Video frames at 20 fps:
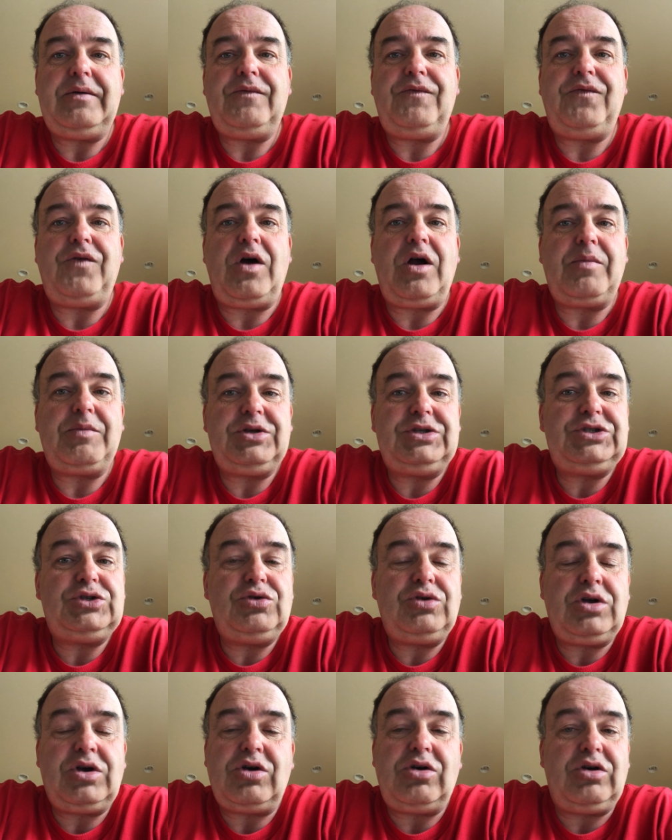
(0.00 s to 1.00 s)

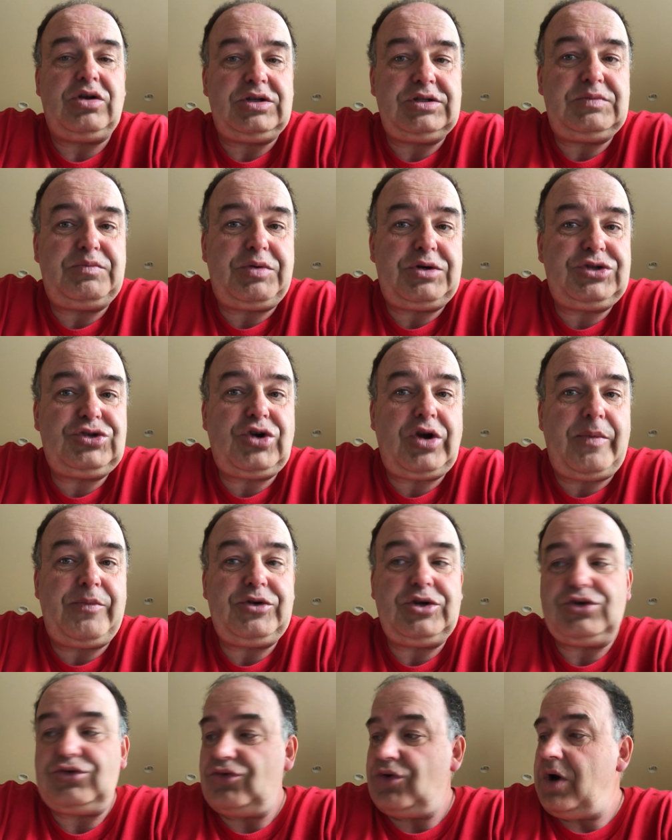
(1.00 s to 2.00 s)
pharmaceuticals,
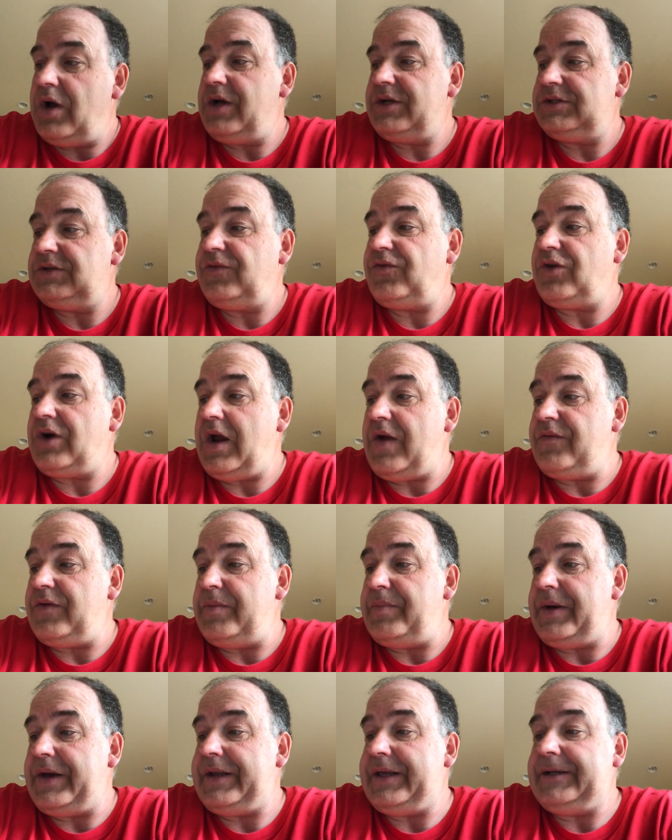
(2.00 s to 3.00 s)
prescription drugs for
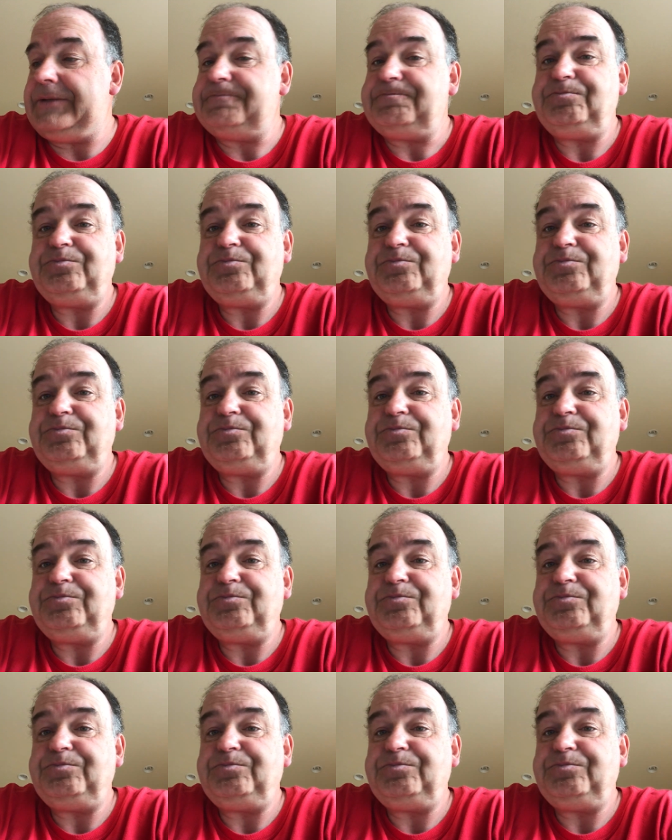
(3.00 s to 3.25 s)
everybody